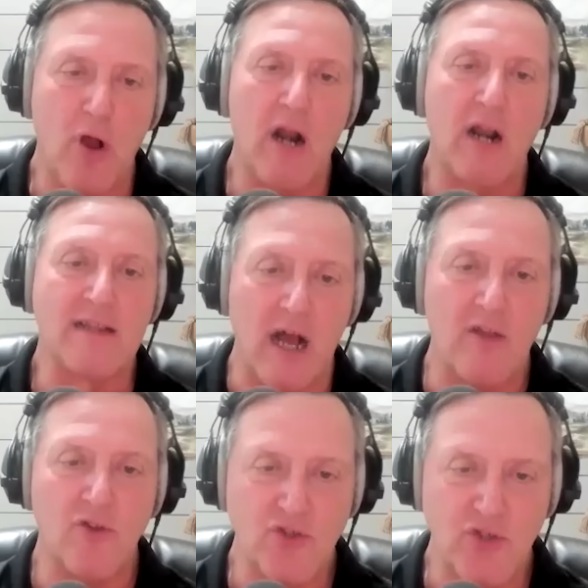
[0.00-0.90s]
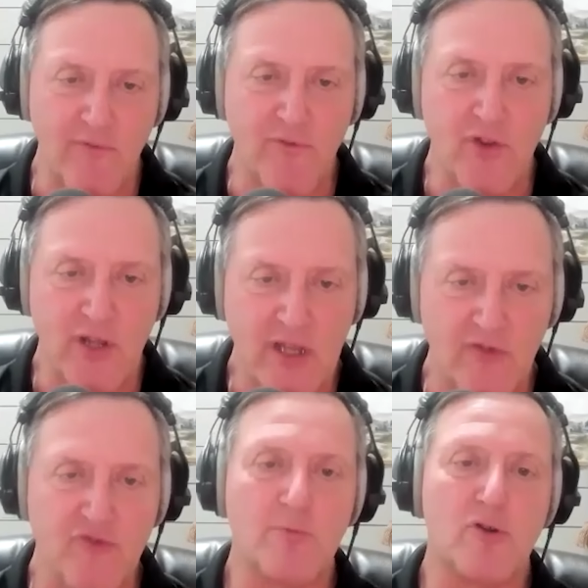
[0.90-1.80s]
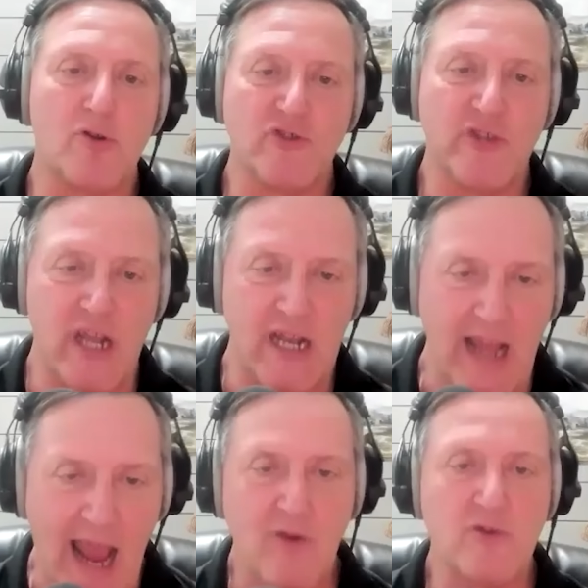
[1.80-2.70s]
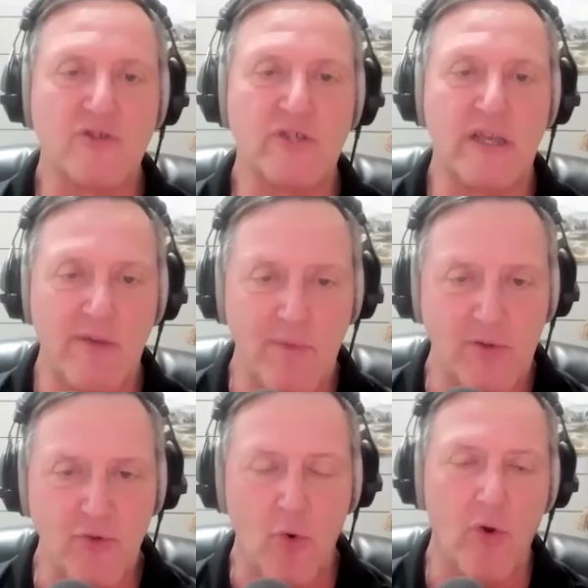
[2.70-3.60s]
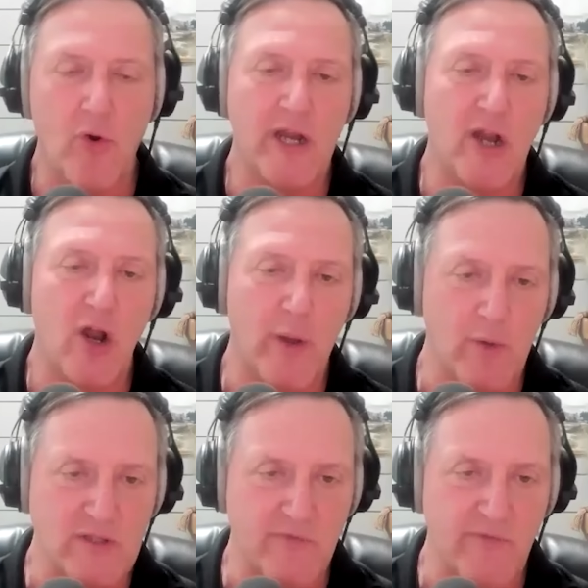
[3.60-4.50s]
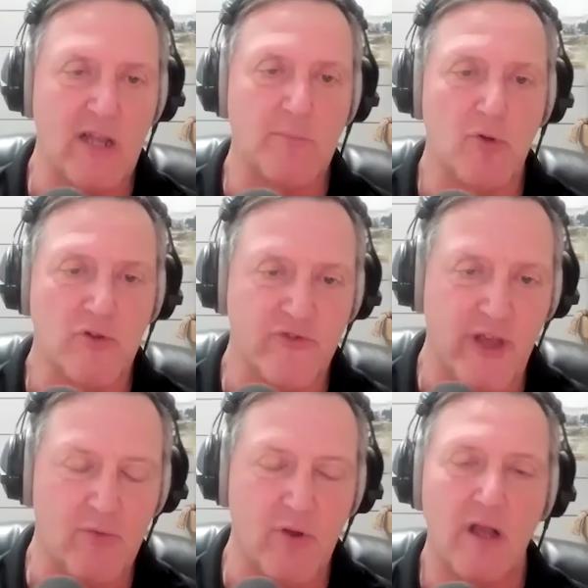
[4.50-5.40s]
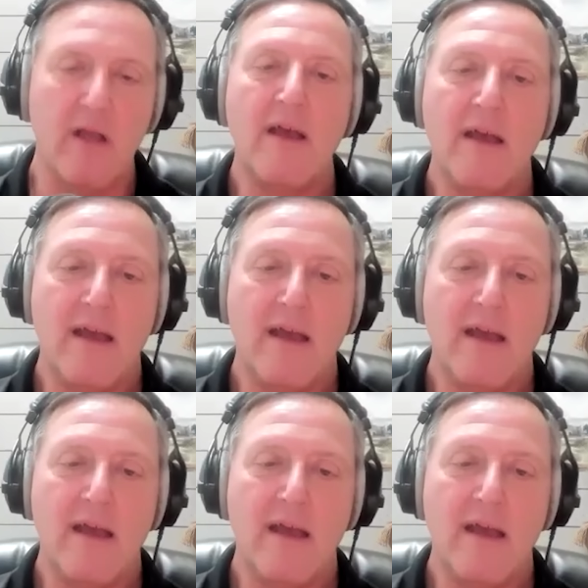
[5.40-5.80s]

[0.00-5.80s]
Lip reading: product on the shelf for the customers, getting accuracy of inventory, knowing what's available, et cetera.